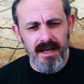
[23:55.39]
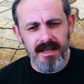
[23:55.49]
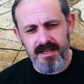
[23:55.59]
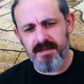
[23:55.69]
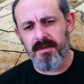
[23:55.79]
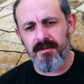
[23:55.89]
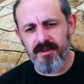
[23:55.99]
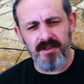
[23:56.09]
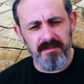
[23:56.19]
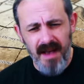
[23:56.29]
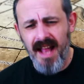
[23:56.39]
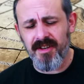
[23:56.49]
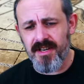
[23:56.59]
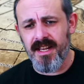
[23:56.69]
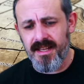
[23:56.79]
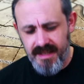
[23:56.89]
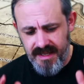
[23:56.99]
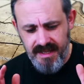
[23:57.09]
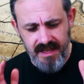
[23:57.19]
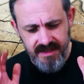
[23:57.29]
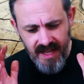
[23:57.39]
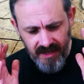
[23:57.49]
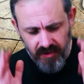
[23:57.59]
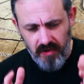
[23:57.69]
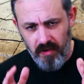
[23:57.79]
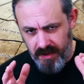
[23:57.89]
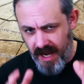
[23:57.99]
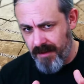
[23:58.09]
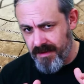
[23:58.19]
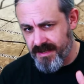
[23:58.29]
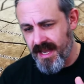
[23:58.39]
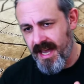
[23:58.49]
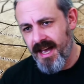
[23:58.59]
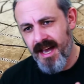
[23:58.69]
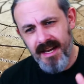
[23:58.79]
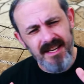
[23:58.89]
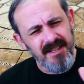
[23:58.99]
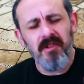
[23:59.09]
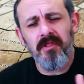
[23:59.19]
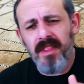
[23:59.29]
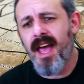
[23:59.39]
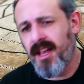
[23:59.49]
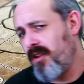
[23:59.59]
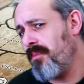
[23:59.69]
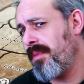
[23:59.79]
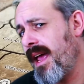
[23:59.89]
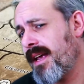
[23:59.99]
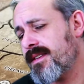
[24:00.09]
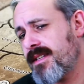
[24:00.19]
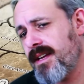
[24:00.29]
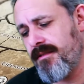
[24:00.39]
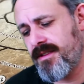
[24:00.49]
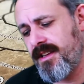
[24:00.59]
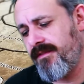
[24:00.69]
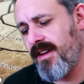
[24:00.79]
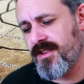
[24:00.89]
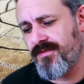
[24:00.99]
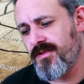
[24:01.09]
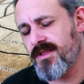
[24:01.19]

And some other issues, but actually that core game is there, and it's not that complex. There is the advanced rules